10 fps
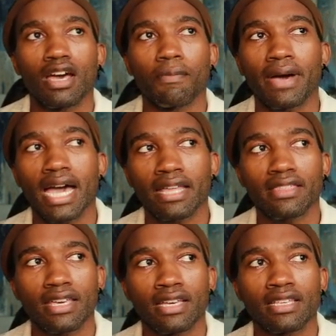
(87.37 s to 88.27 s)
A
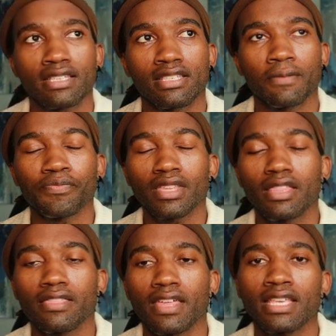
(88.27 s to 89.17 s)
path is
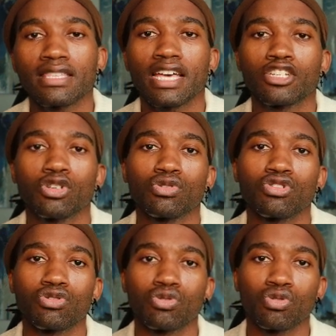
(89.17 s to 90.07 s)
things that you
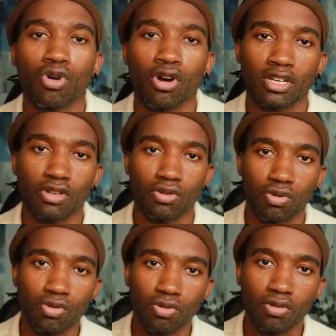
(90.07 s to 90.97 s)
could do on
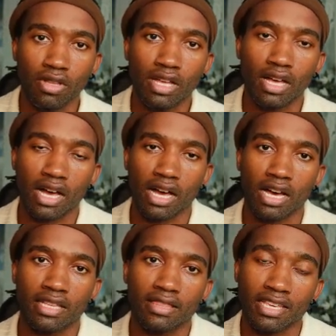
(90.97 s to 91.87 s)
Google,
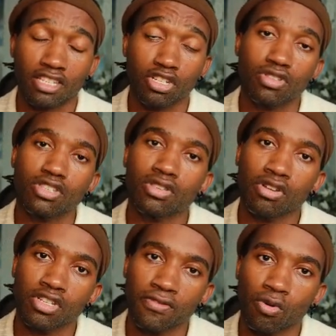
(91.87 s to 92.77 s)
things that you could
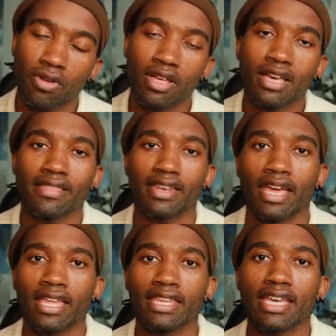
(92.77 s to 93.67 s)
search for that
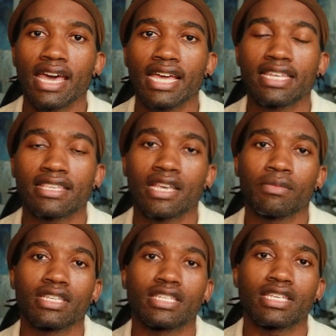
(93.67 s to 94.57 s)
indicate
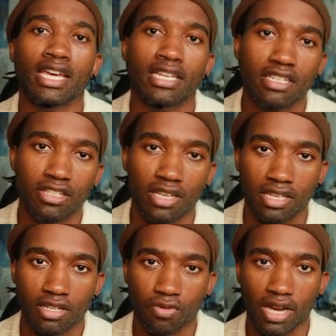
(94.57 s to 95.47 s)
some intent to
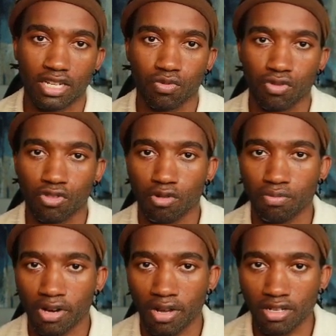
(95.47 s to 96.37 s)
interact with your
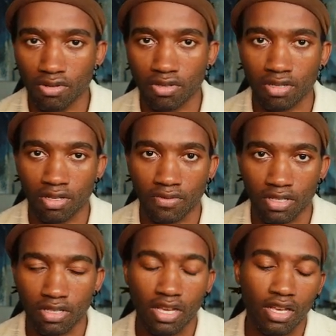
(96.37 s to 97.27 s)
product or
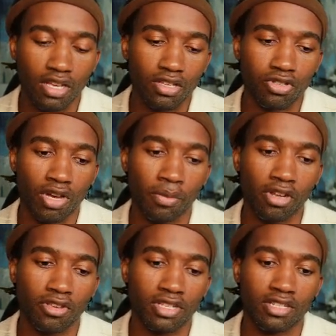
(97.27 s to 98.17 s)
service. So I'm
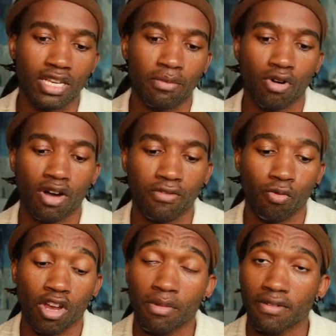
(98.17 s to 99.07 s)
going to use a demo of
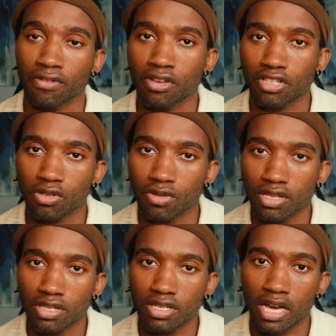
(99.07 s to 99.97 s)
one of my first
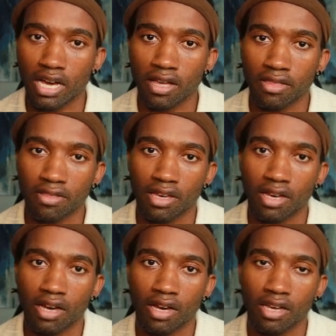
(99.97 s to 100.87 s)
users.
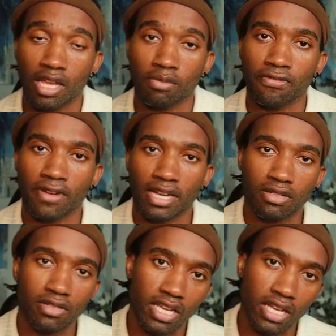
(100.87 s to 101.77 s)
They are named
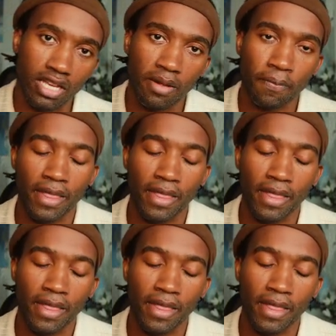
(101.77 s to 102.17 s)
Fractal Tech.